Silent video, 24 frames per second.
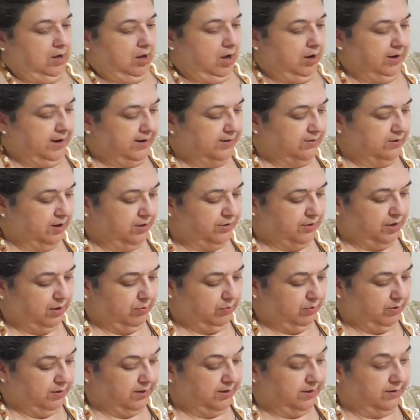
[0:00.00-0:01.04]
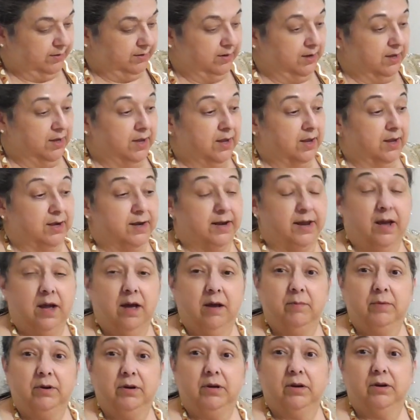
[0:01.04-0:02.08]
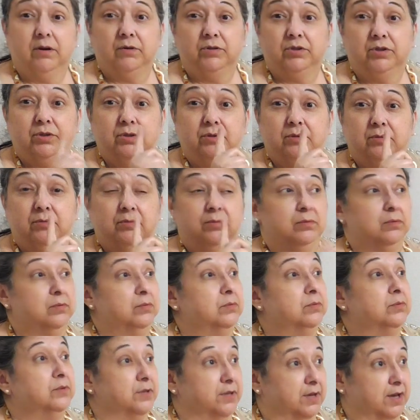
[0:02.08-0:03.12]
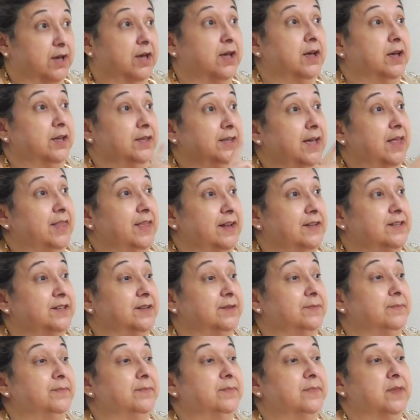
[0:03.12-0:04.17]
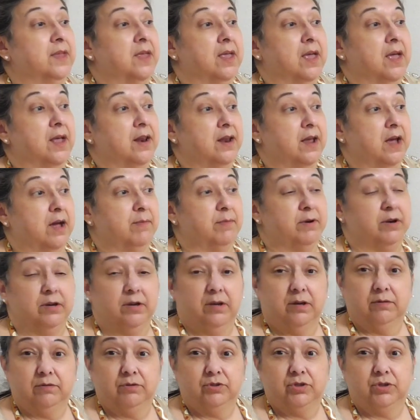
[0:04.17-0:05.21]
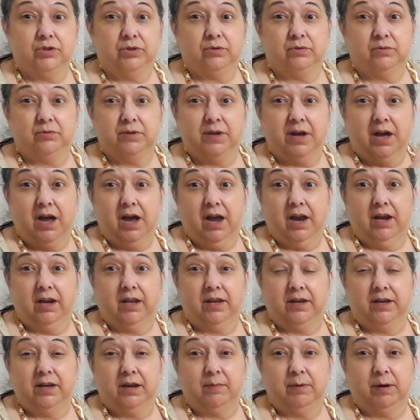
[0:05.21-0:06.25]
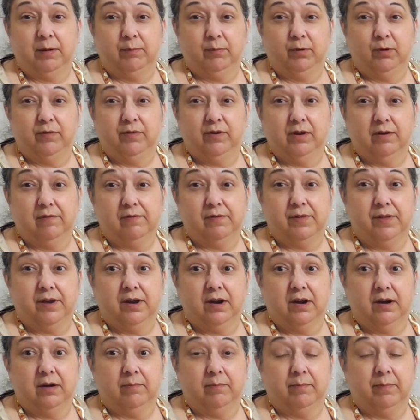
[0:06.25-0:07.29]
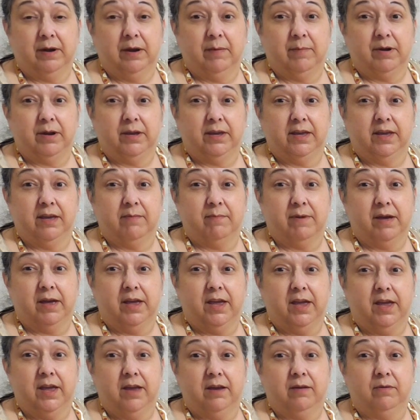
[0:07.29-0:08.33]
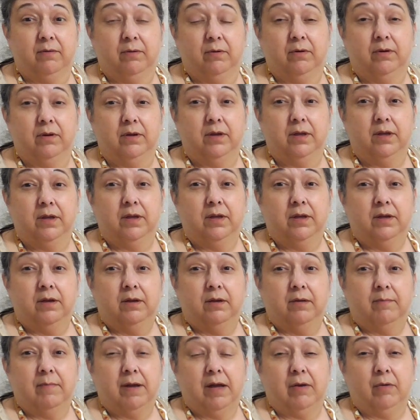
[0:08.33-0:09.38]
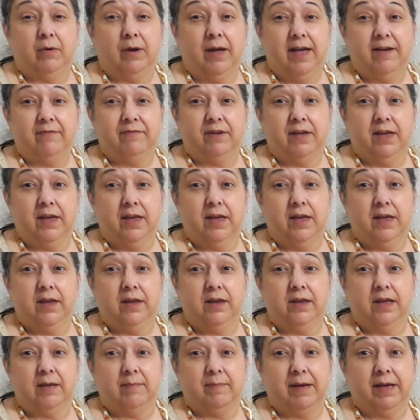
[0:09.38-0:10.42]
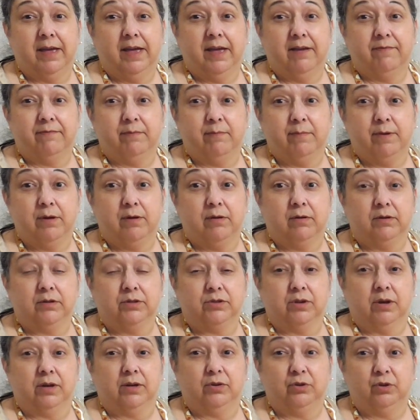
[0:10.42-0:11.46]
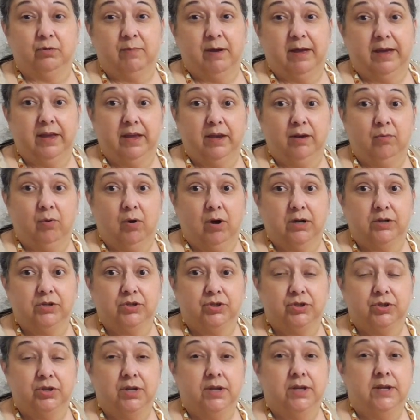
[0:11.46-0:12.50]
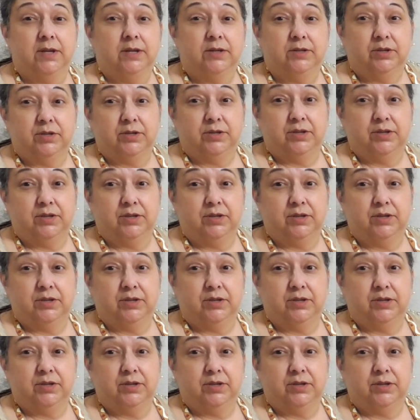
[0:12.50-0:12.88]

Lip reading: Okay, so I think we're done. Now I'm going to go to the, yeah, that's it. Now I'm going to go to the island. I'm going to move you over there, but I'm going to get my egg, my half an egg and my half a milk so I can do my egg wash to